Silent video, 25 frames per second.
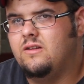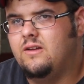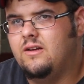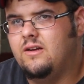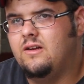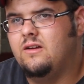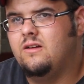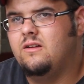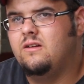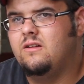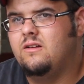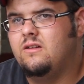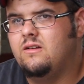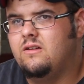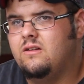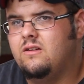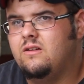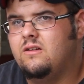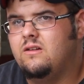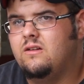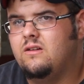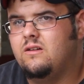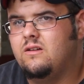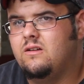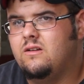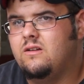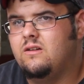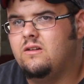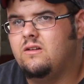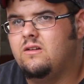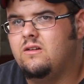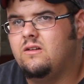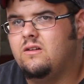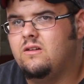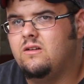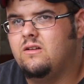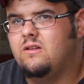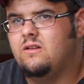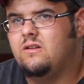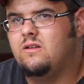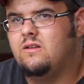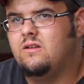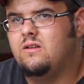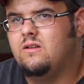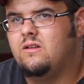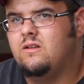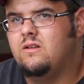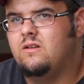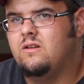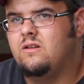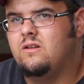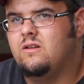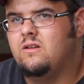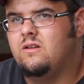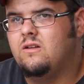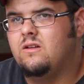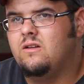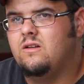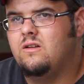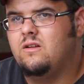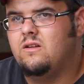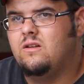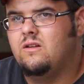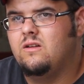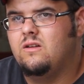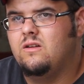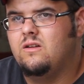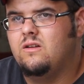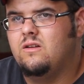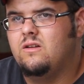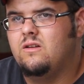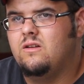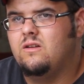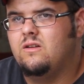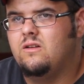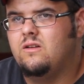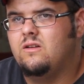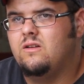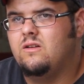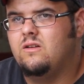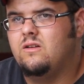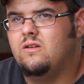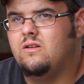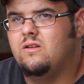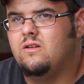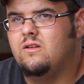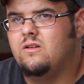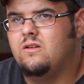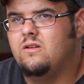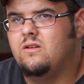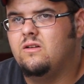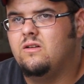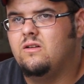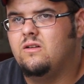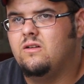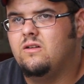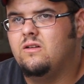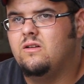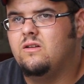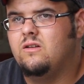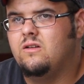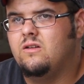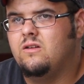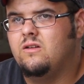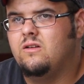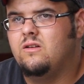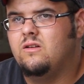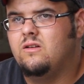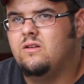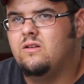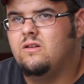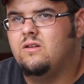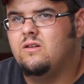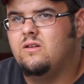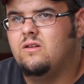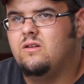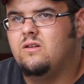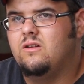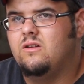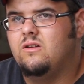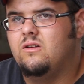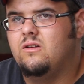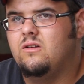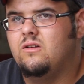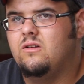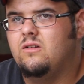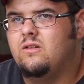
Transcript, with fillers: Yeah. But in general, you feel like the most people, or many of the people on it, don't deserve it at all,